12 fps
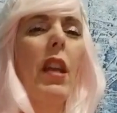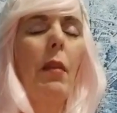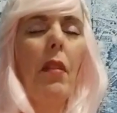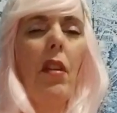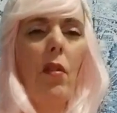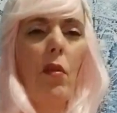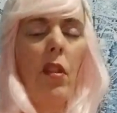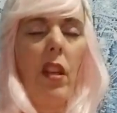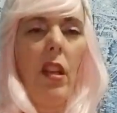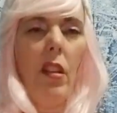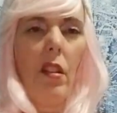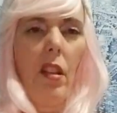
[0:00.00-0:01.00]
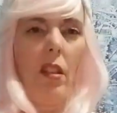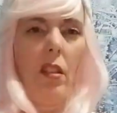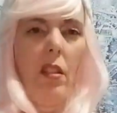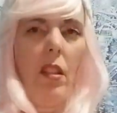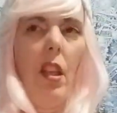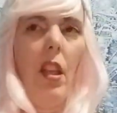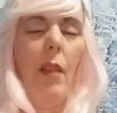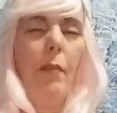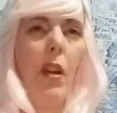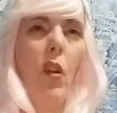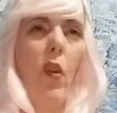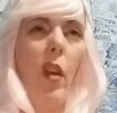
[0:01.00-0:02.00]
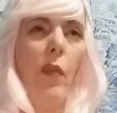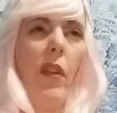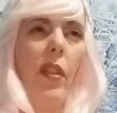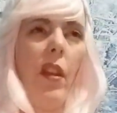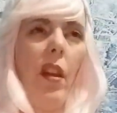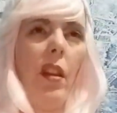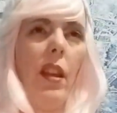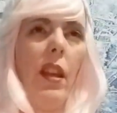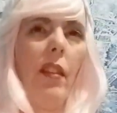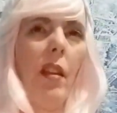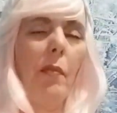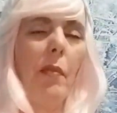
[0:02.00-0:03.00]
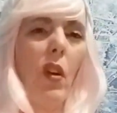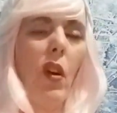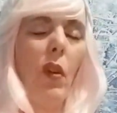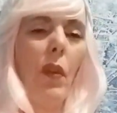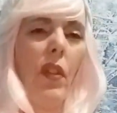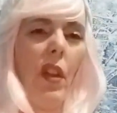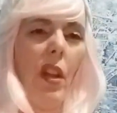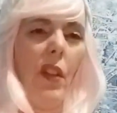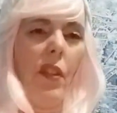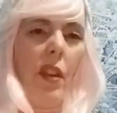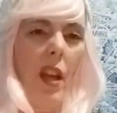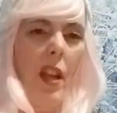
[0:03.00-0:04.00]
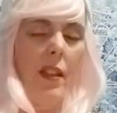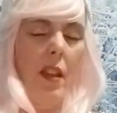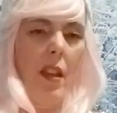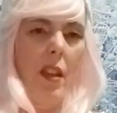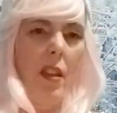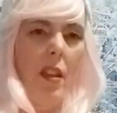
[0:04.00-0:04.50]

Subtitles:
keep hearing the word healing, but going within. Healing, but going within for Kathy.